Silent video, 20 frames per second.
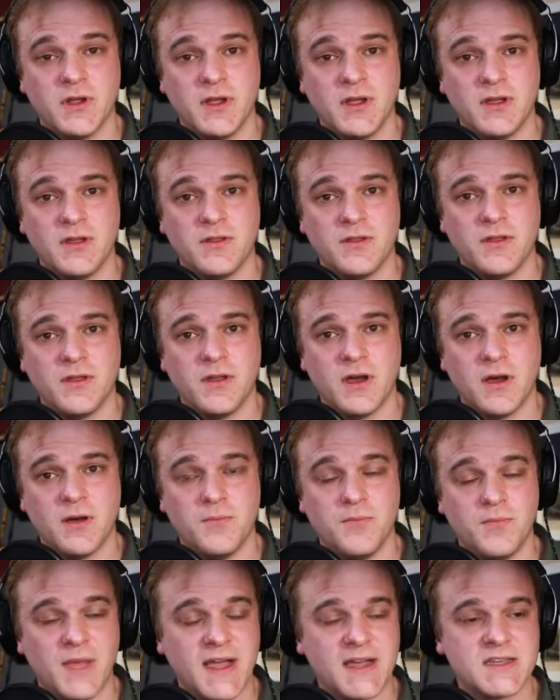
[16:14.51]
Yeah.
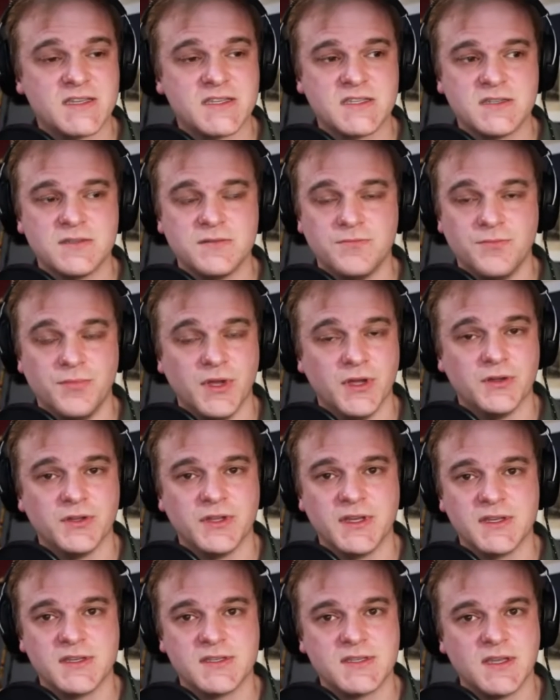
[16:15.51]
Um, mechs
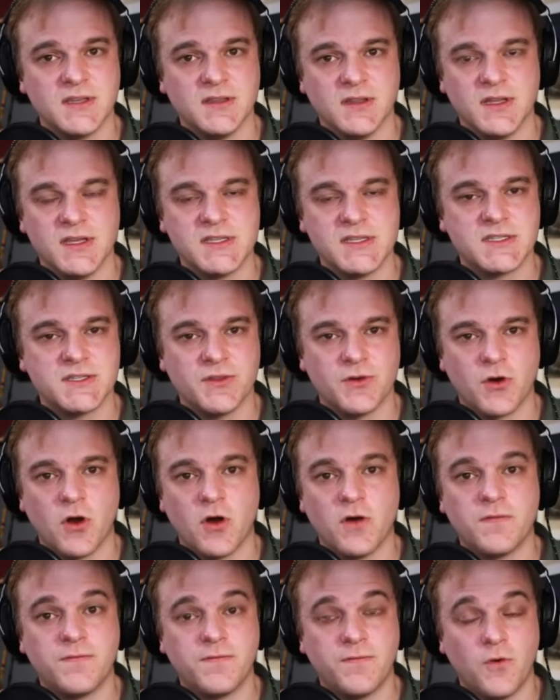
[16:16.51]
buildings and lists, they're
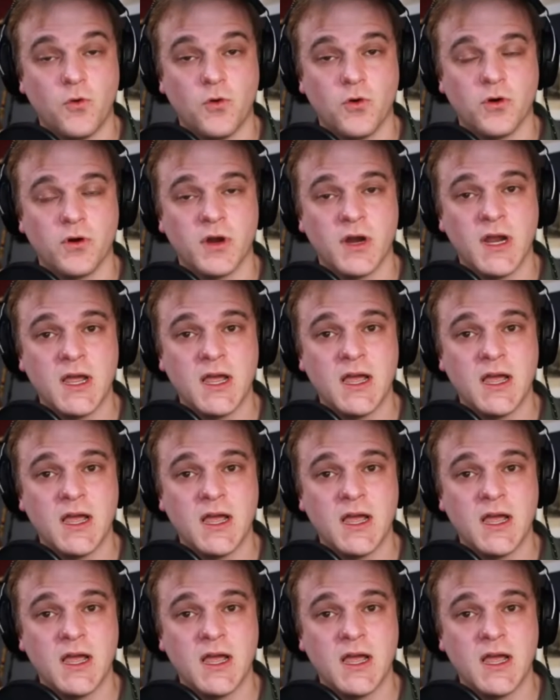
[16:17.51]
all four.